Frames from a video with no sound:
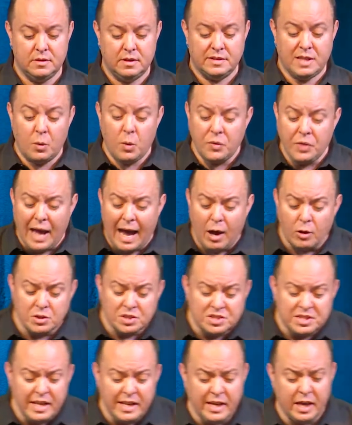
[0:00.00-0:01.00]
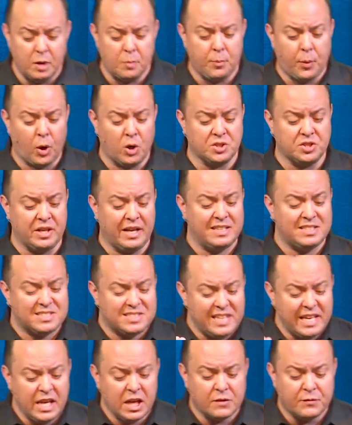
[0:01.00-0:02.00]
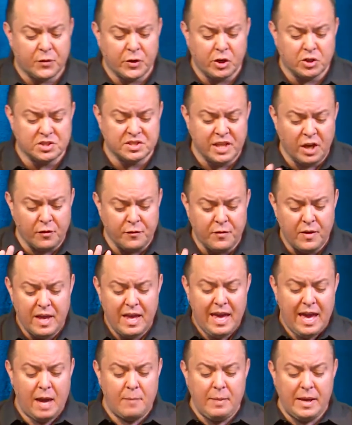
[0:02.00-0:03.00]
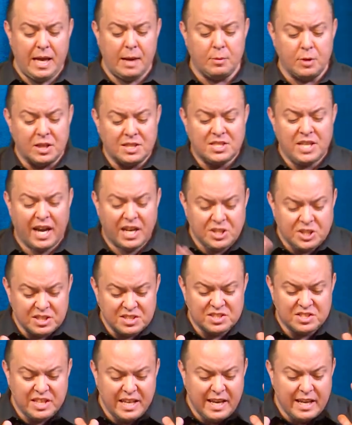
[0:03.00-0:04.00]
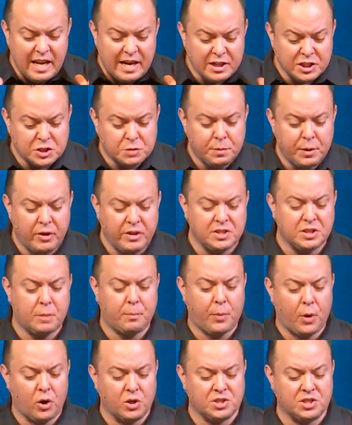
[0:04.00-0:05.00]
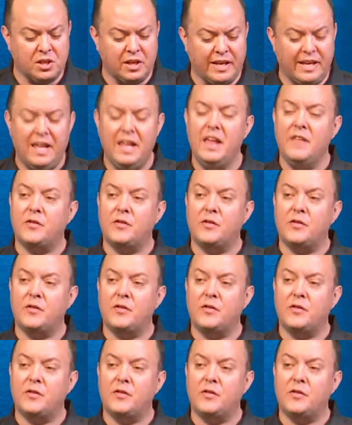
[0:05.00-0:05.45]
That without seeing it in person and seeing it for yourself and being able to touch and see it and experience it personally,